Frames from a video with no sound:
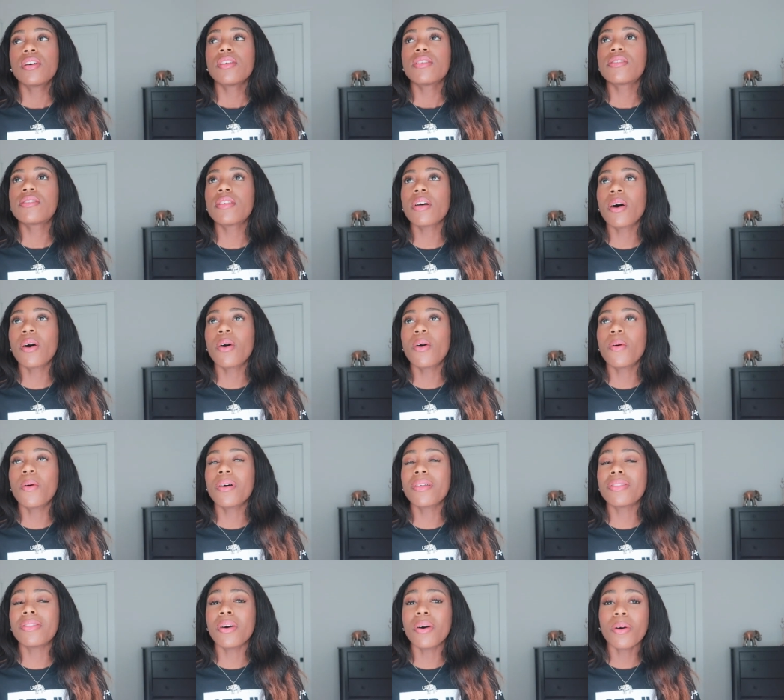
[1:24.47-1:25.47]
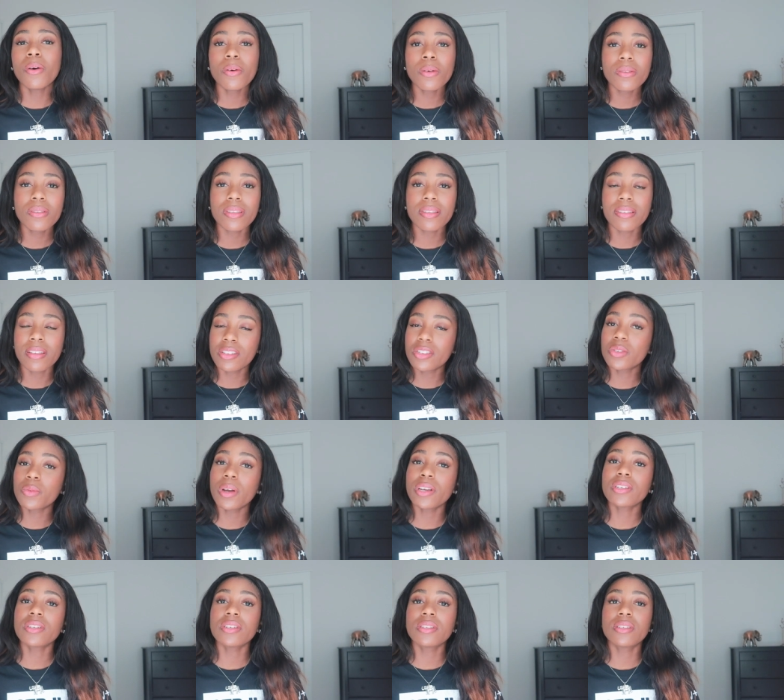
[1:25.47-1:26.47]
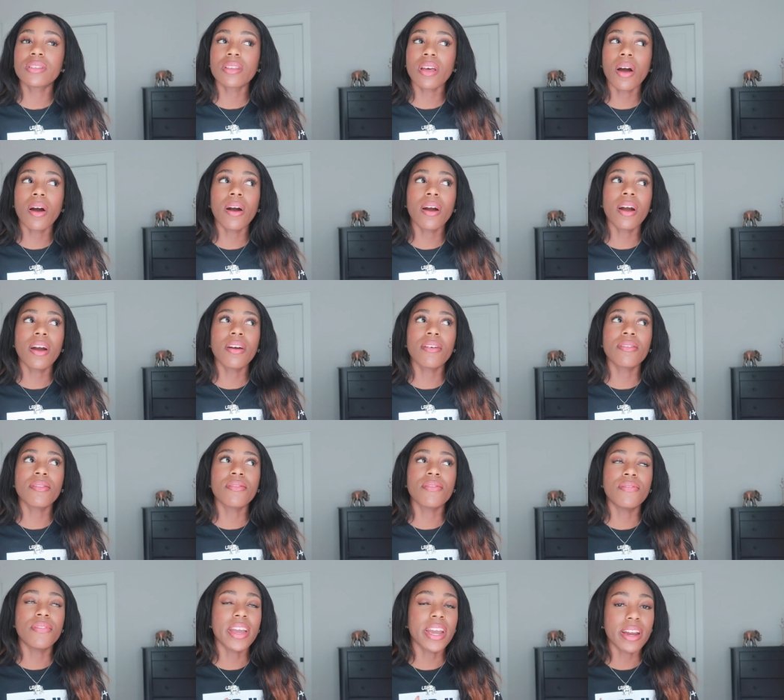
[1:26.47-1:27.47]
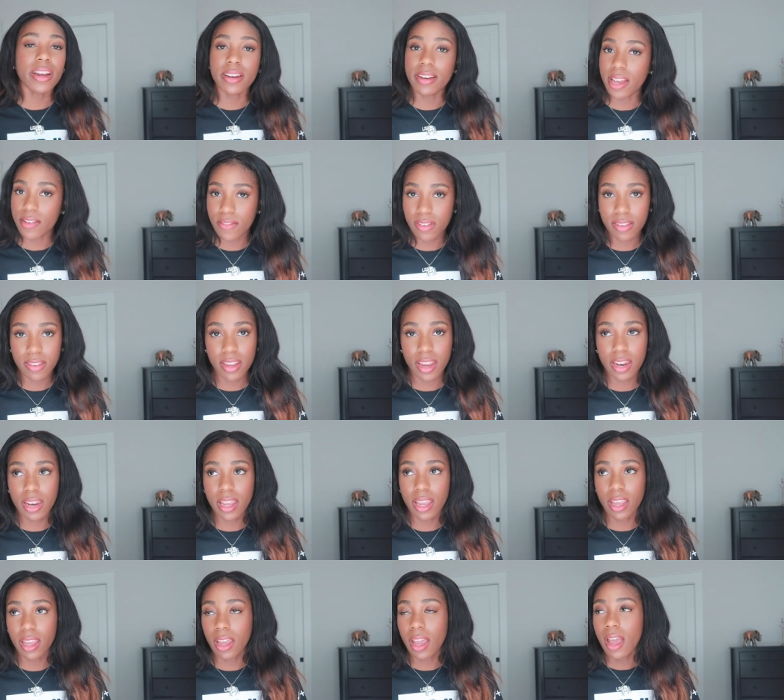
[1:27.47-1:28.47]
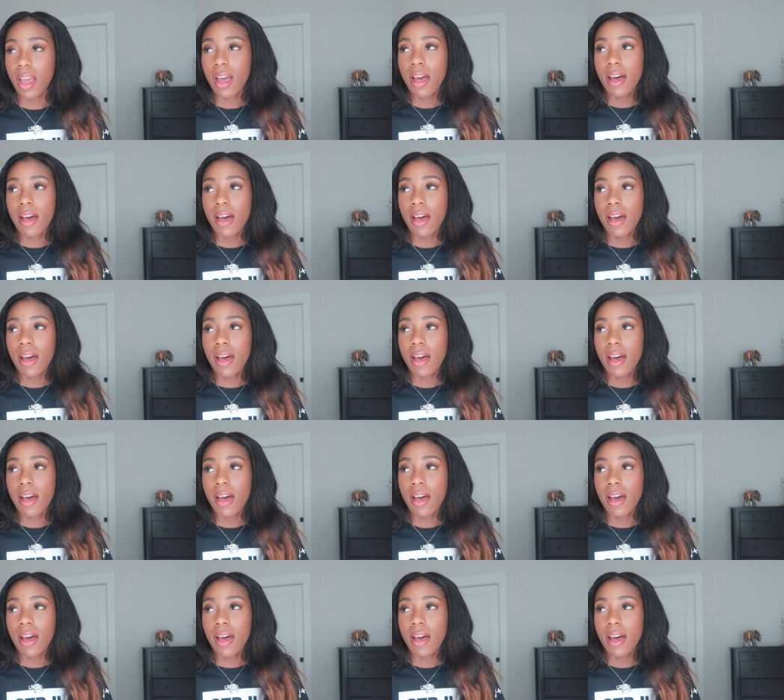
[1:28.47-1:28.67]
So those situations are very devastating